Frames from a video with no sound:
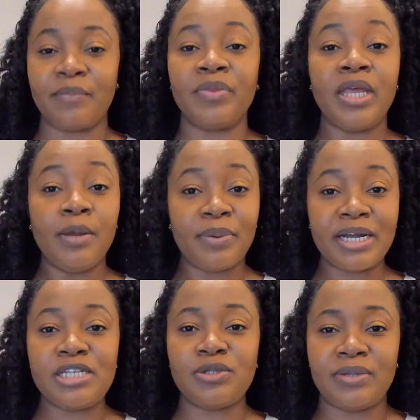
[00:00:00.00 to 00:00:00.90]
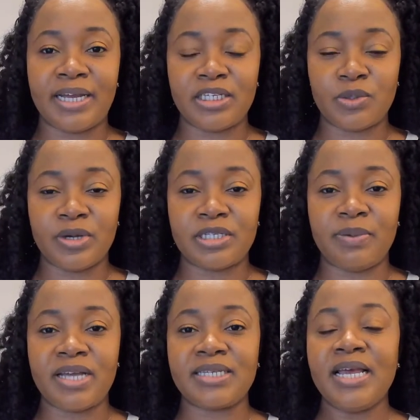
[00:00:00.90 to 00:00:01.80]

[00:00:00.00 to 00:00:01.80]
But I do like Squarespace. Now,